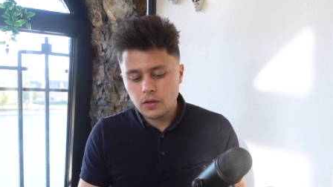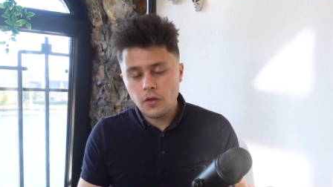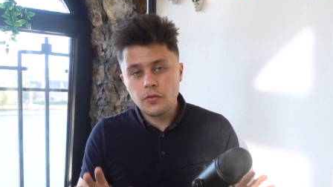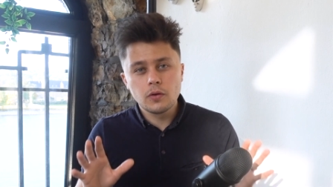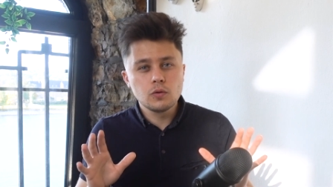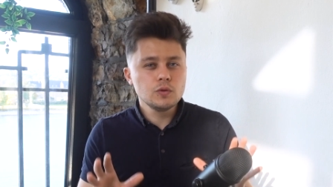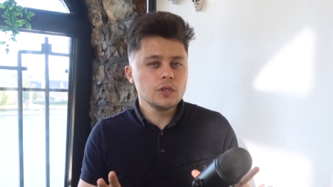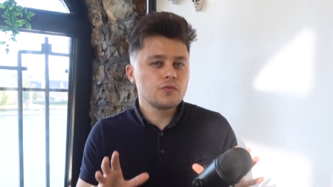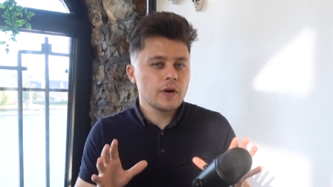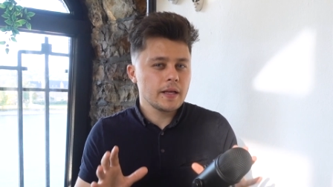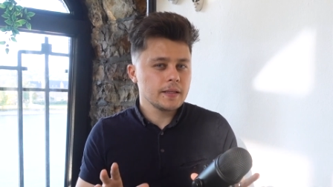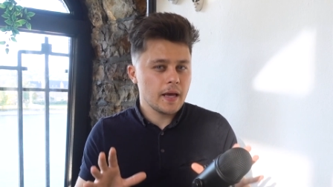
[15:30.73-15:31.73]
the Luna
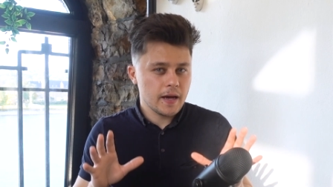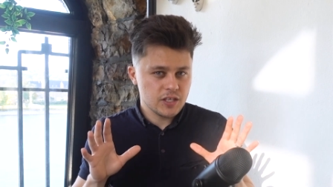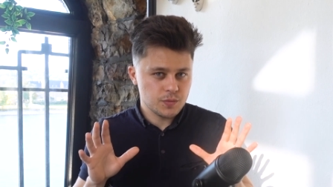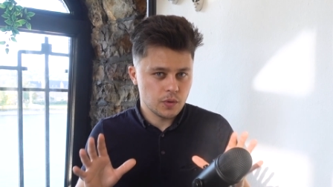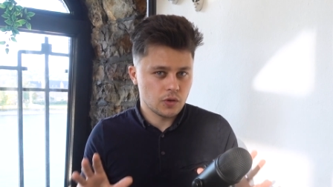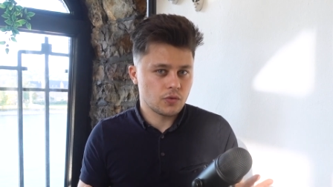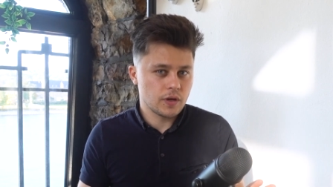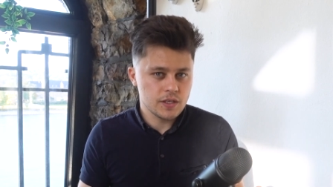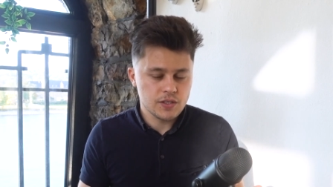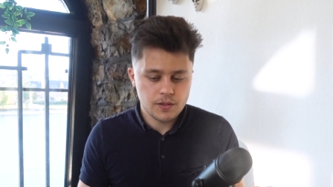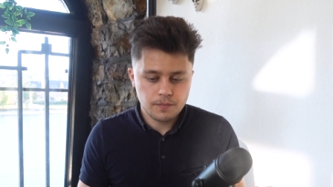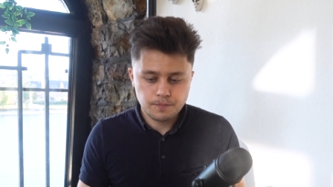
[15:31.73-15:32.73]
rally has been
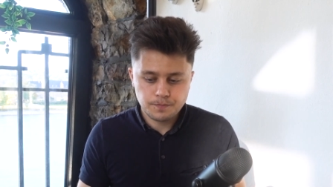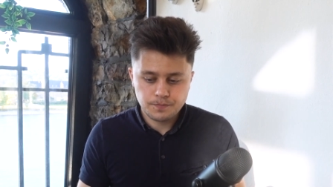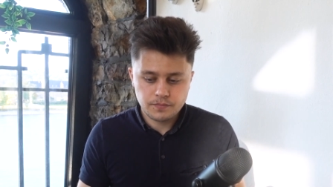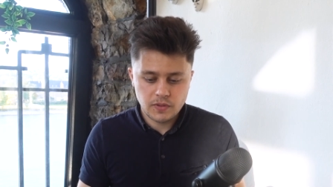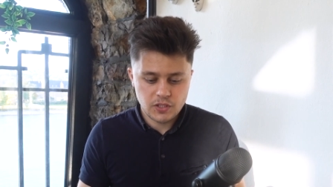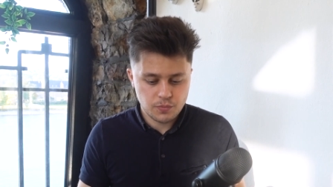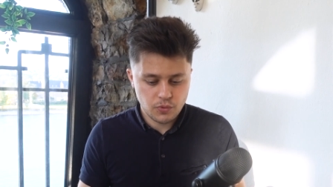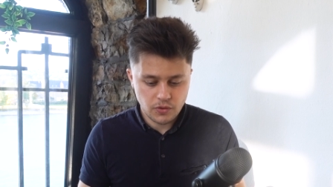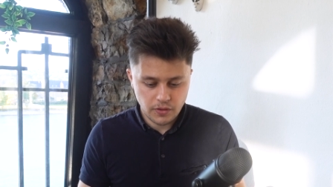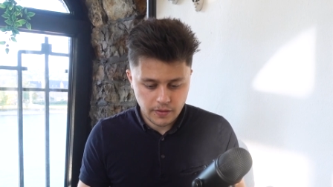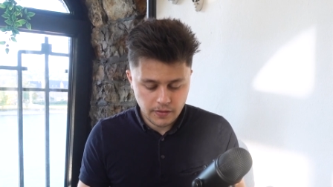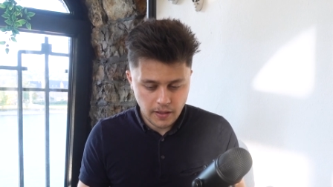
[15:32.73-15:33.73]
crazy. Let's put it
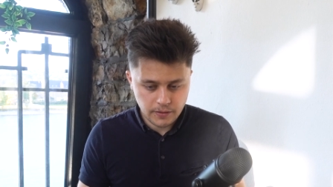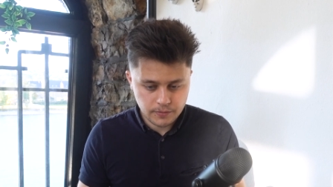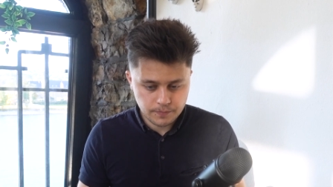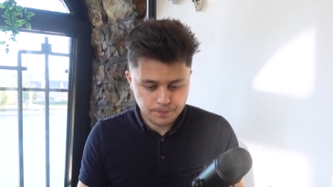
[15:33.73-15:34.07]
like that.